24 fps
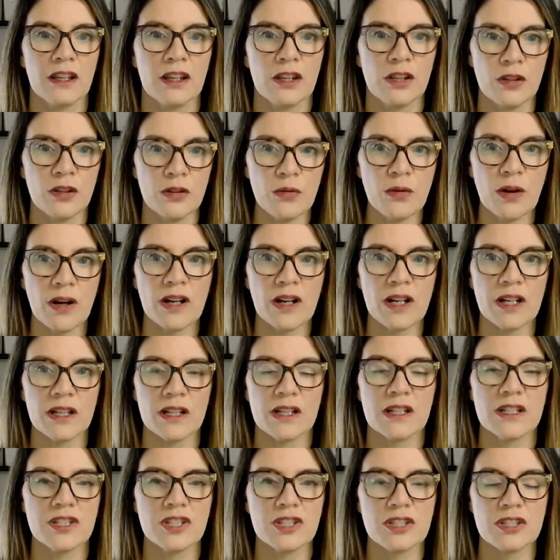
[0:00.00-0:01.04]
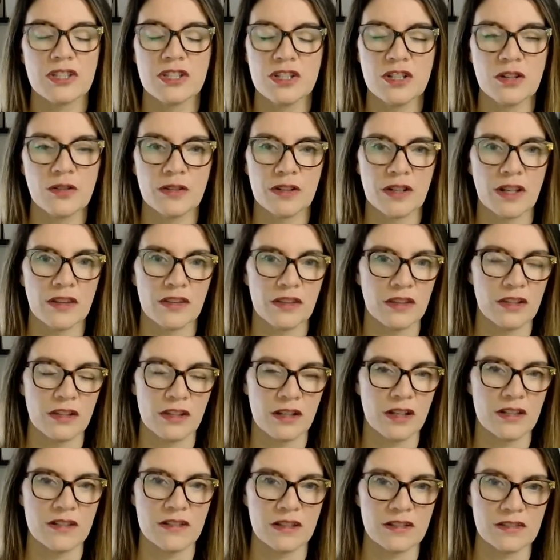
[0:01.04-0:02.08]

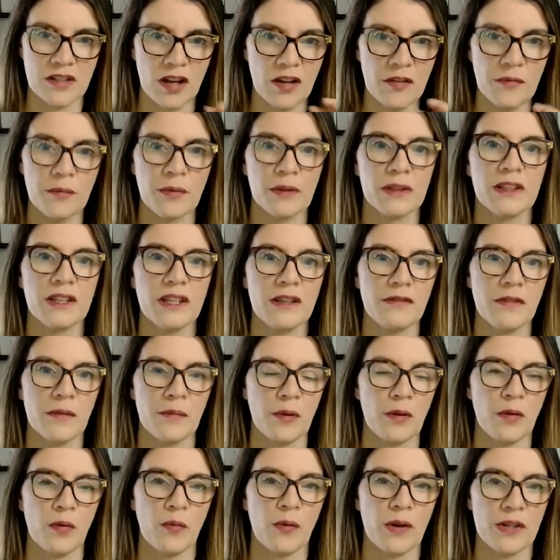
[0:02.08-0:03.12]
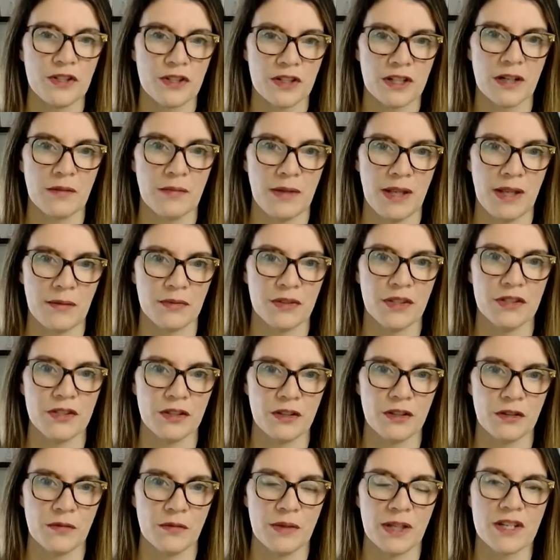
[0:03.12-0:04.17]
it's unbelievable what you're going to be able to
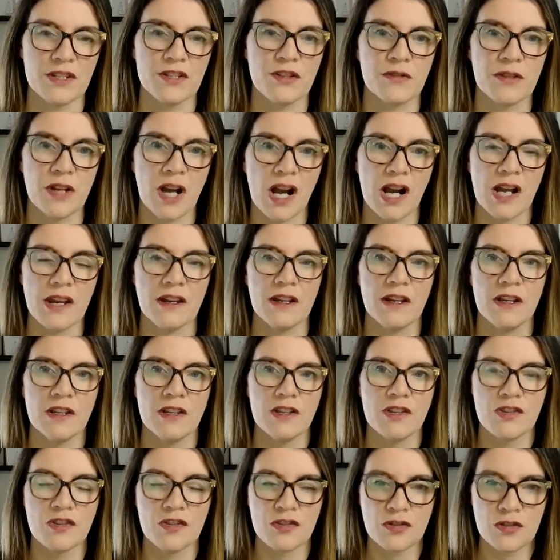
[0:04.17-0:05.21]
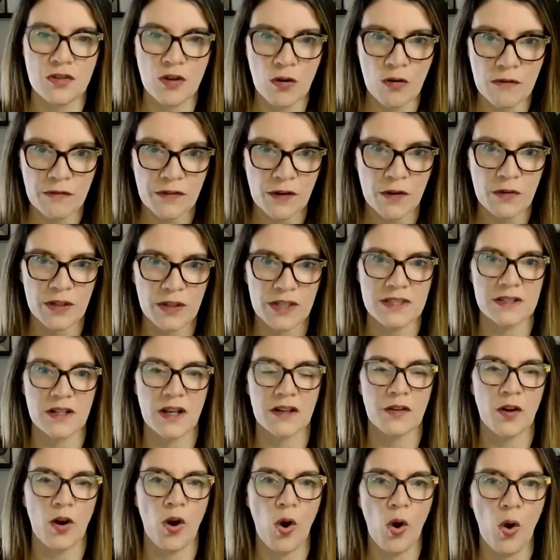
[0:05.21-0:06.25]
do because you're not so focused
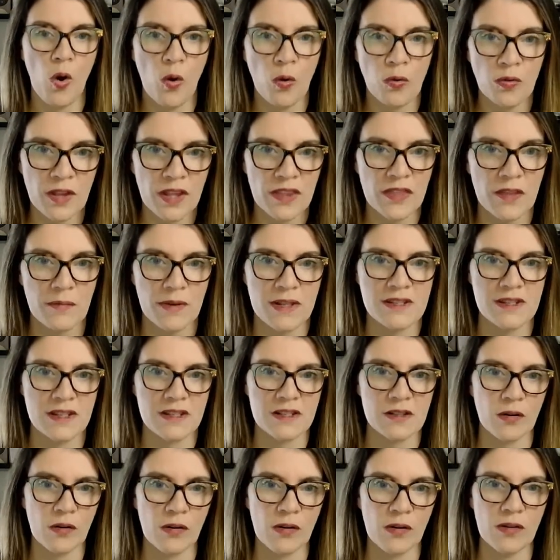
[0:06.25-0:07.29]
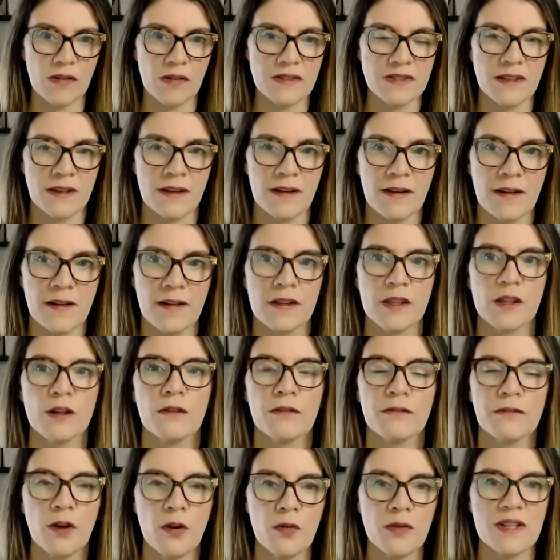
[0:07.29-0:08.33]
on only the business goals. You're
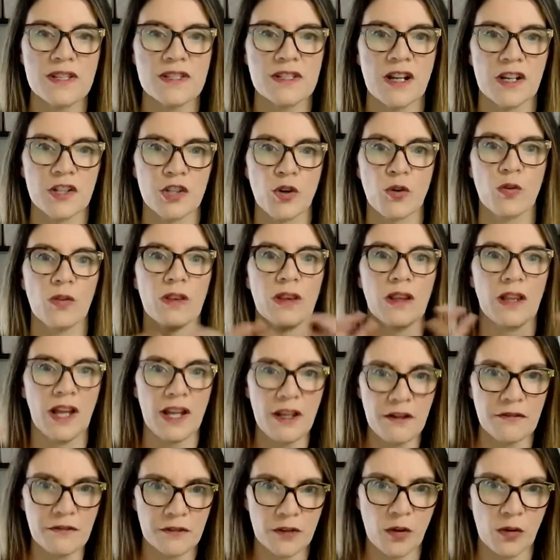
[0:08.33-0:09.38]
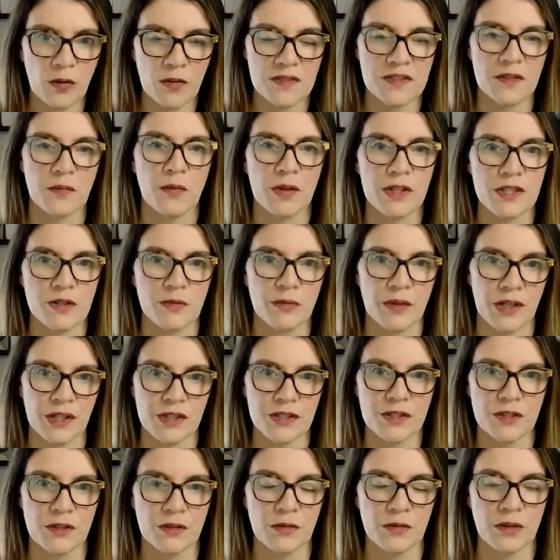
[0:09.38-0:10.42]
focused on your life goals and what you want to
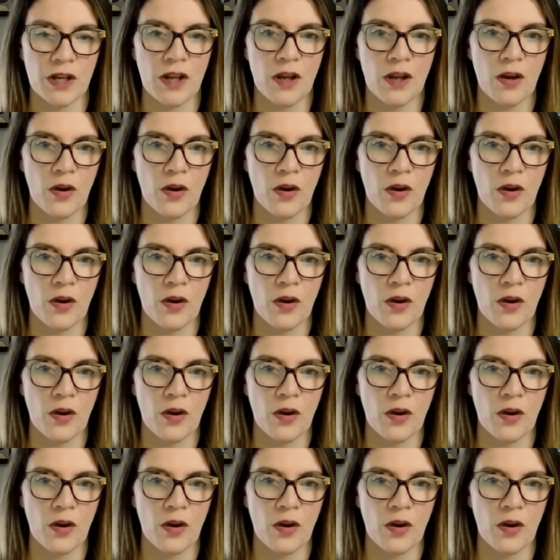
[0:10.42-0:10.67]
do,